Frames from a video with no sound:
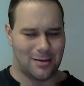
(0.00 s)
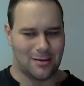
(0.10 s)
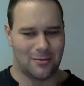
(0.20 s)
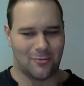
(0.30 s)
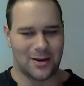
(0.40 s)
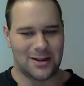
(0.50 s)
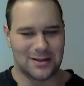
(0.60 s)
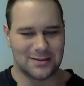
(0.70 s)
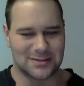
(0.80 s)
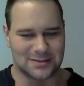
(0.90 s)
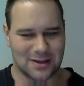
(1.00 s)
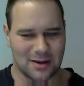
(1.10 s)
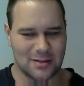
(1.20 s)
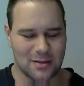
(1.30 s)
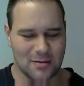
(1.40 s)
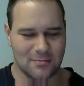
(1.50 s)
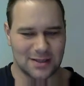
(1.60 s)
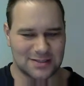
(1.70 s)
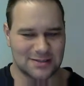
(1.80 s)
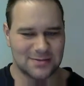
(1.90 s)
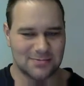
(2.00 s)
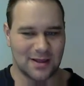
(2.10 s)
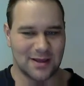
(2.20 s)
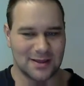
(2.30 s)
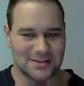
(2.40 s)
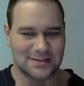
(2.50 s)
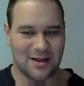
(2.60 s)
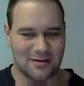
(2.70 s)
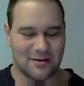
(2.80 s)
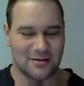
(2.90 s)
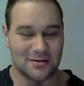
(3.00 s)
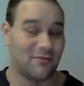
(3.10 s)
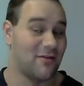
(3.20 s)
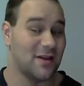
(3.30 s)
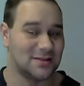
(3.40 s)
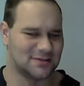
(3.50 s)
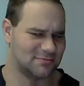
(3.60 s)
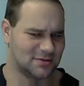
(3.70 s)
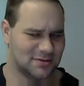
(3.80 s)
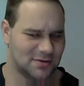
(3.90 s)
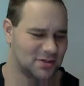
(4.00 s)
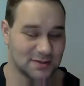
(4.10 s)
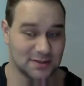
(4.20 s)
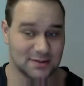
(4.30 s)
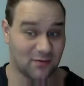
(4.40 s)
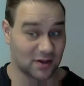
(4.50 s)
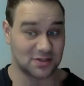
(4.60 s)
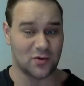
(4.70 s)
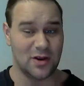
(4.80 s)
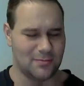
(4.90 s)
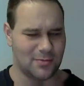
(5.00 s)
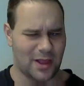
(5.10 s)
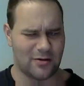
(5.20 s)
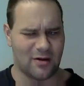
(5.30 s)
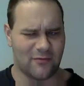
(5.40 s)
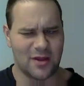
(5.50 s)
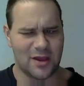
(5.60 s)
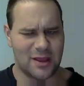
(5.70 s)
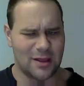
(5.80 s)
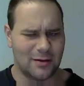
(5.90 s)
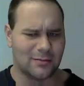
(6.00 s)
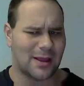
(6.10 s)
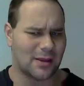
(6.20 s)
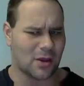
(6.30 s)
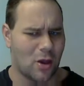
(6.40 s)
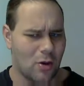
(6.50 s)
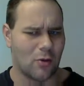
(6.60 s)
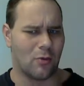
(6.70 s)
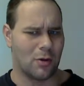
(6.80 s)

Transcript: when he's stuck in them. That seems to be like his thought on defense for submissions, is if I scream loud enough, he'll let go,